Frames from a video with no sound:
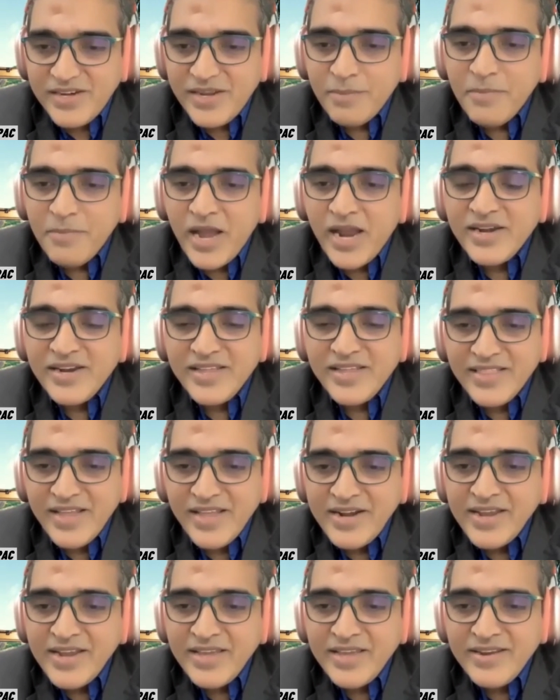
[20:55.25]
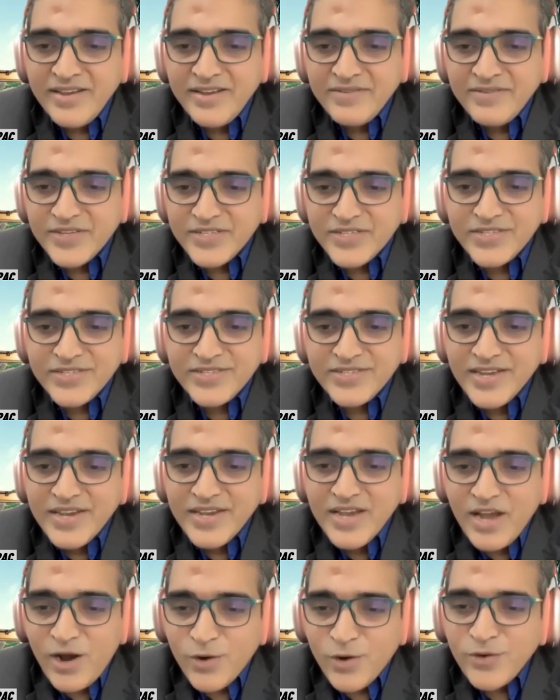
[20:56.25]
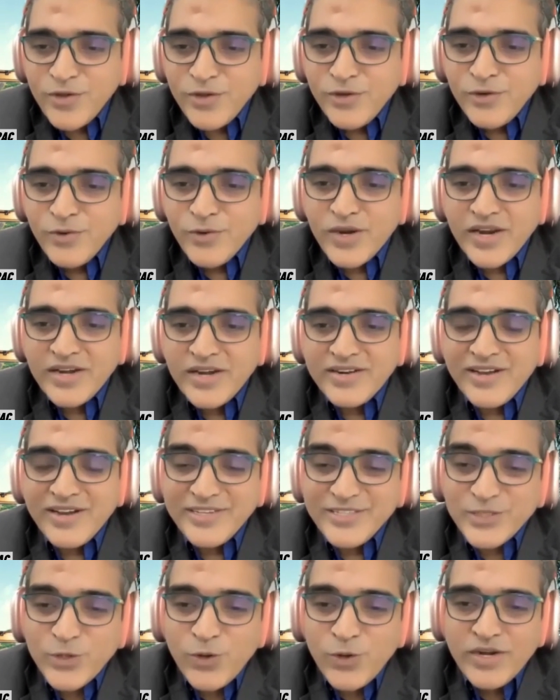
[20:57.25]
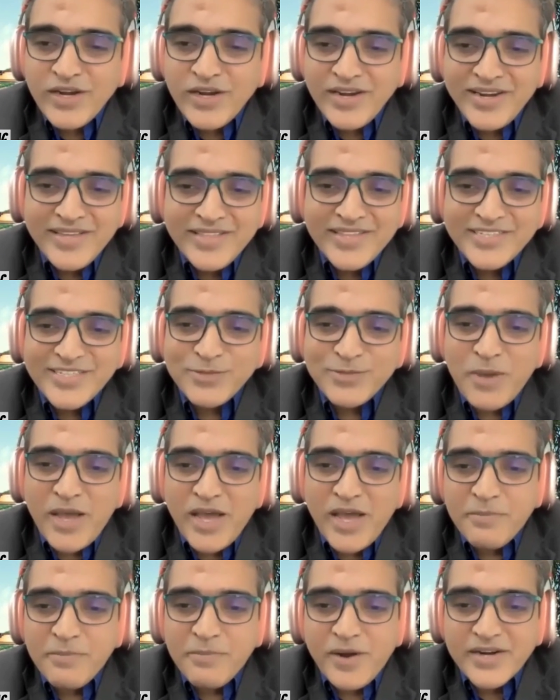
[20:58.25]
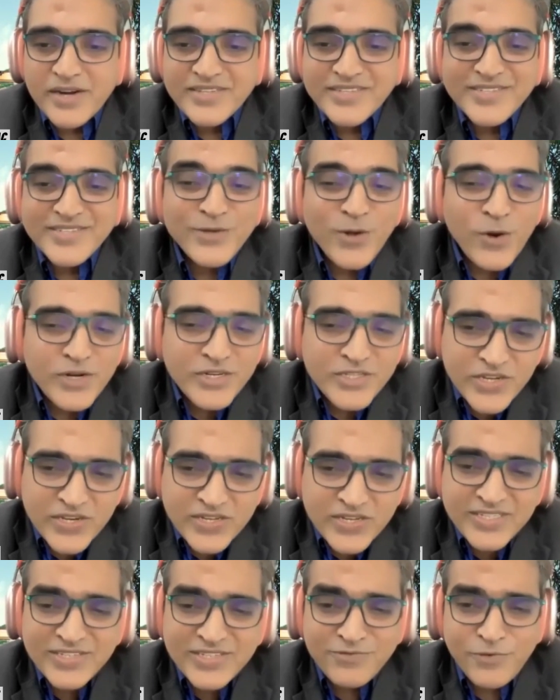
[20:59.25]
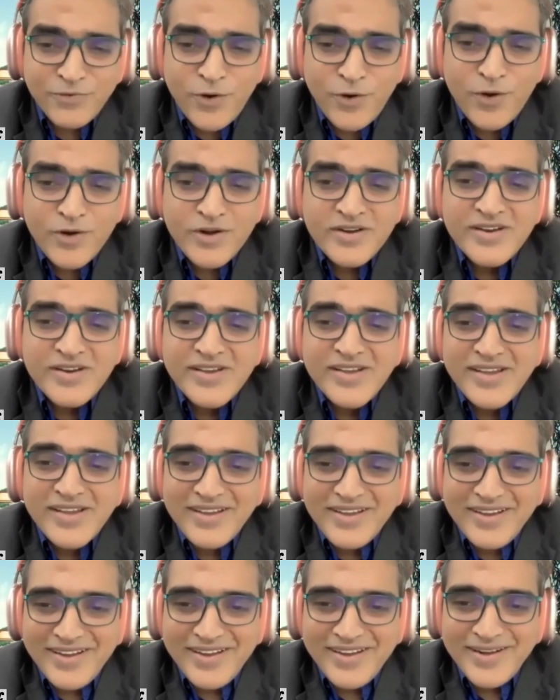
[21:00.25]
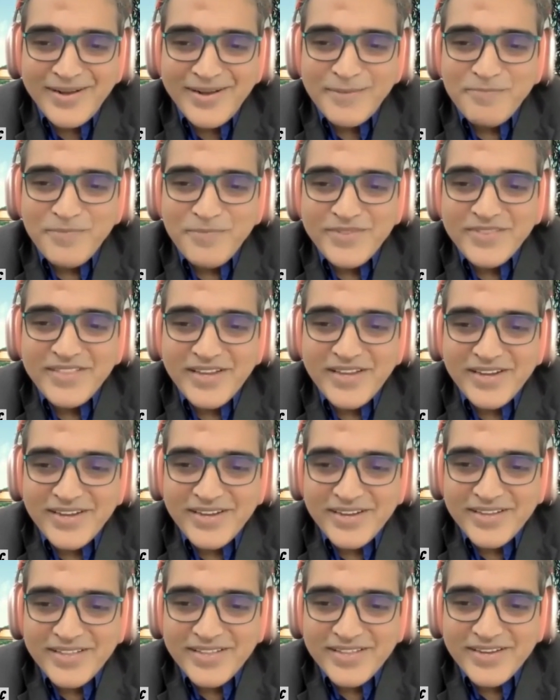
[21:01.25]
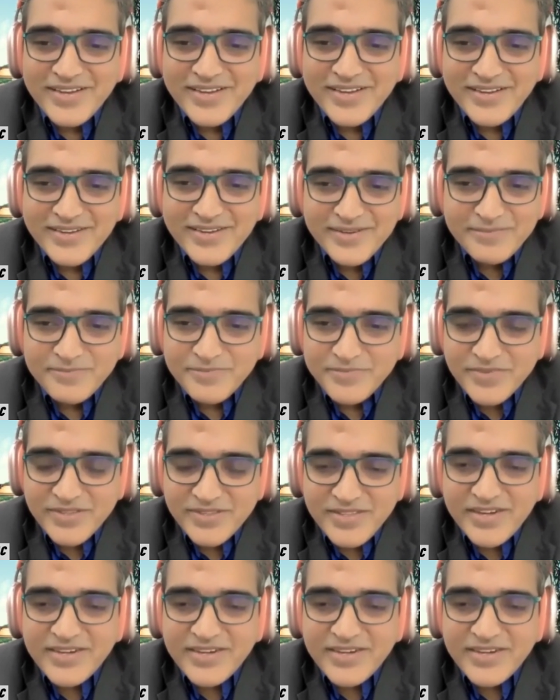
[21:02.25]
demand in that area, which is how do you look at consolidating the spare parts, not just for the